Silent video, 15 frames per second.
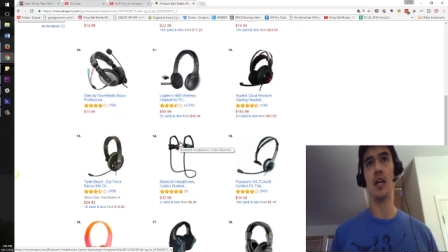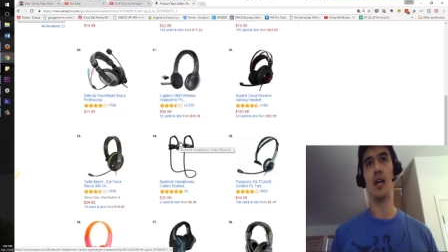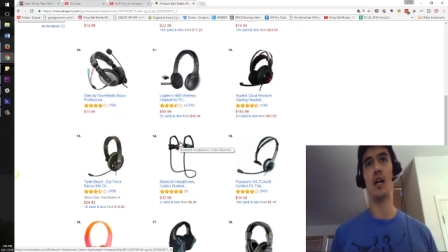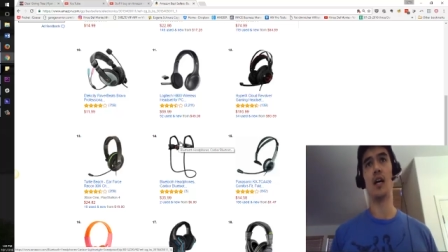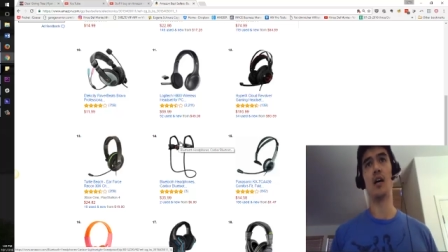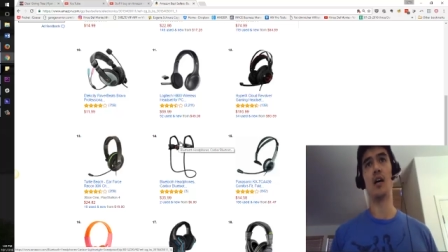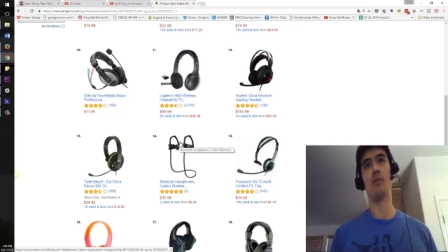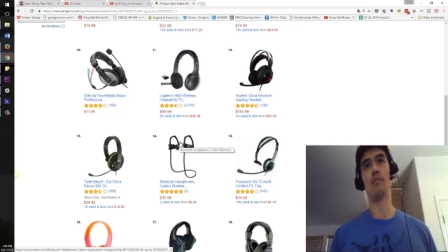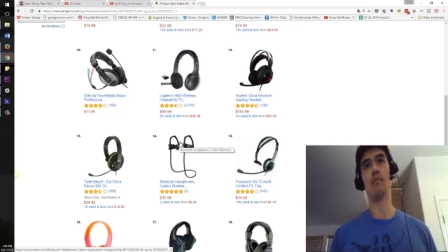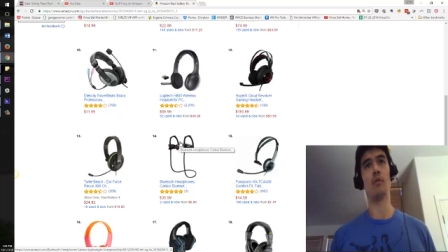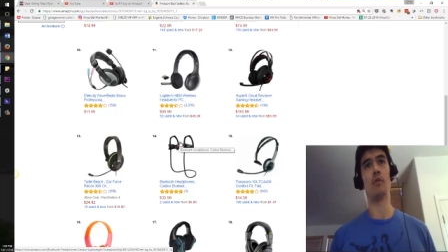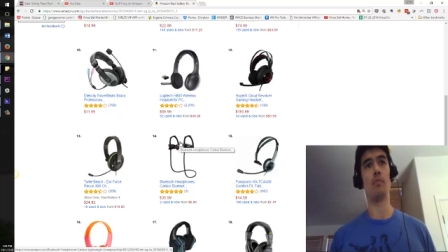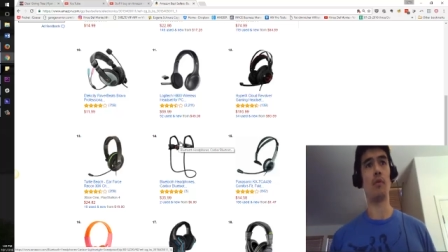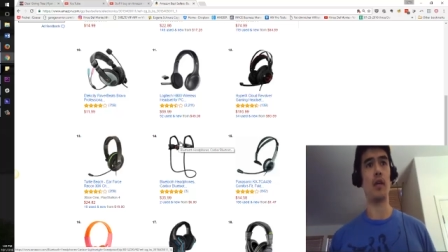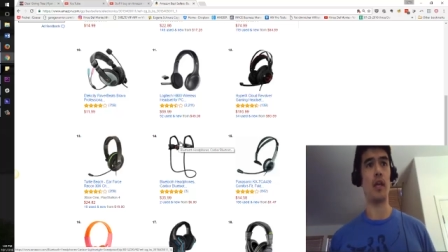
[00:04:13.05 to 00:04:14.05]
uh, you
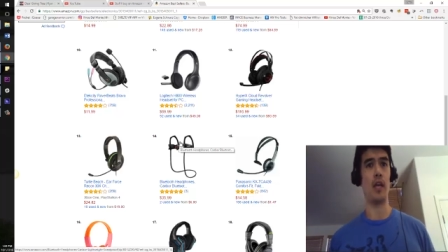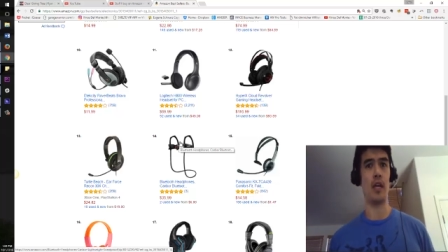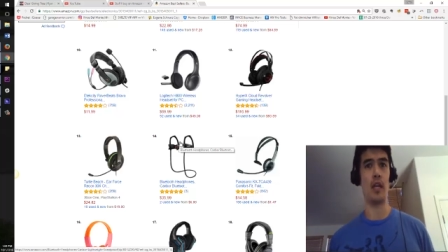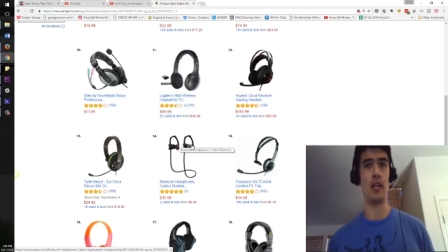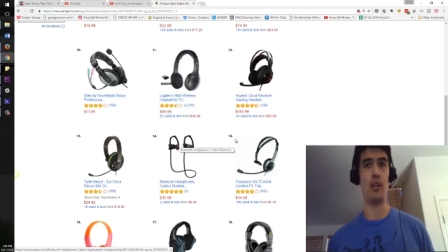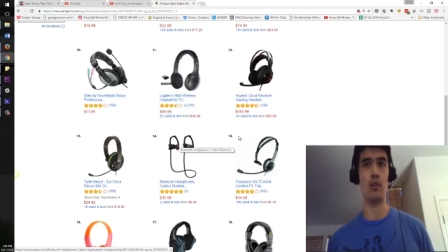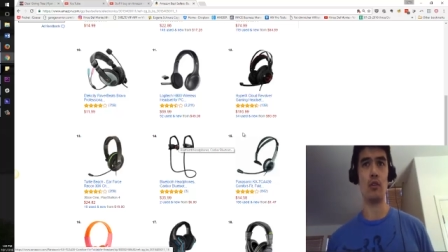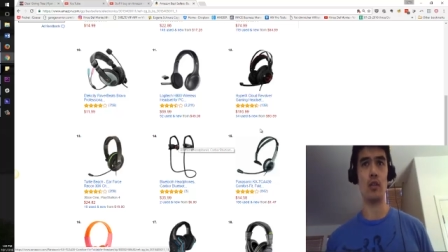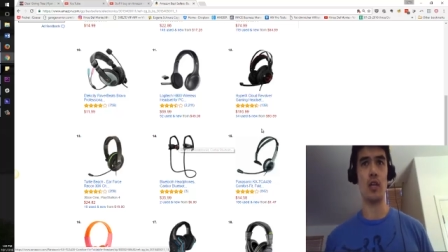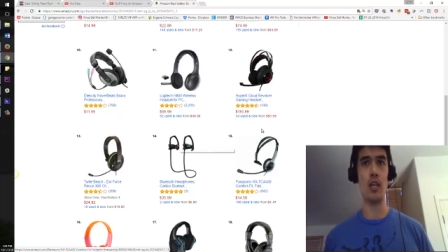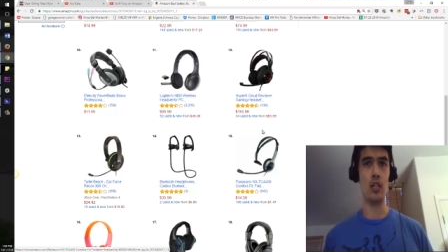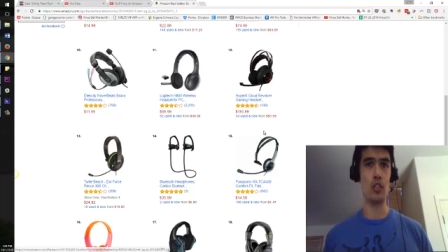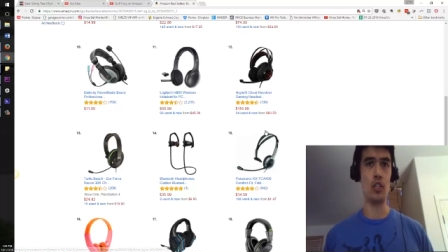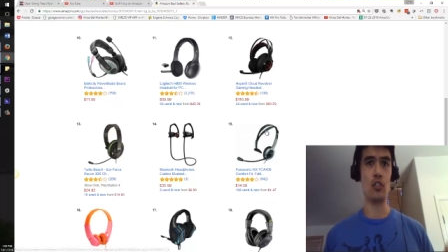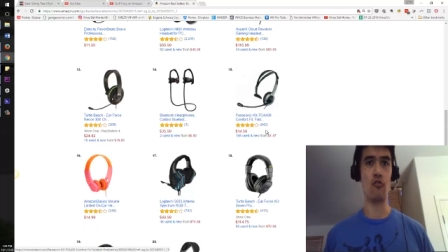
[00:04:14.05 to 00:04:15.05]
know, playing, and you can kind
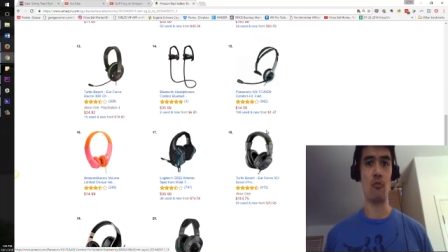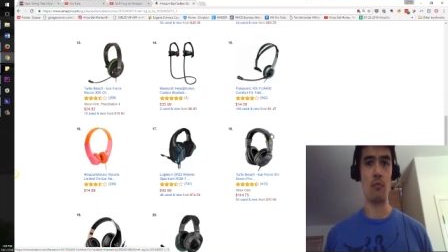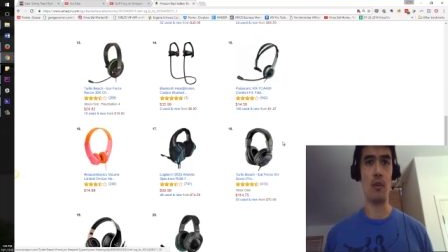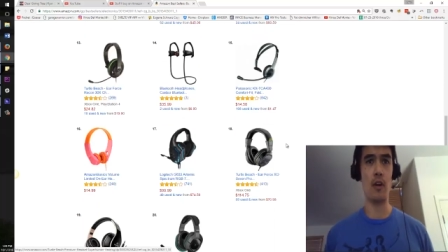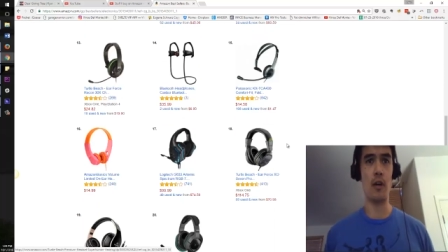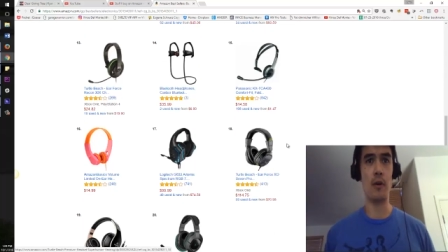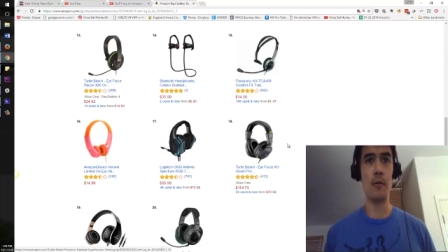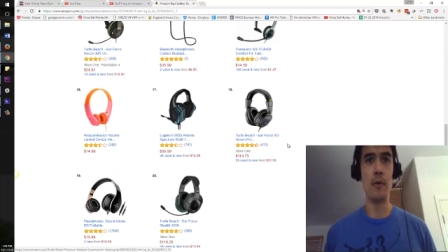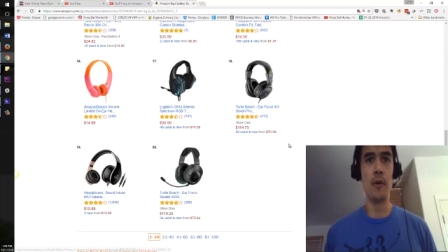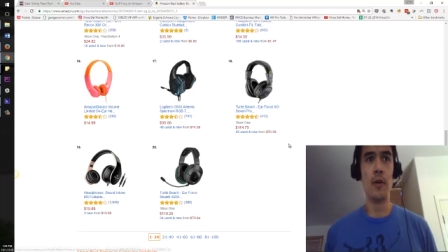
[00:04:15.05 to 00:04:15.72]
of judge from there.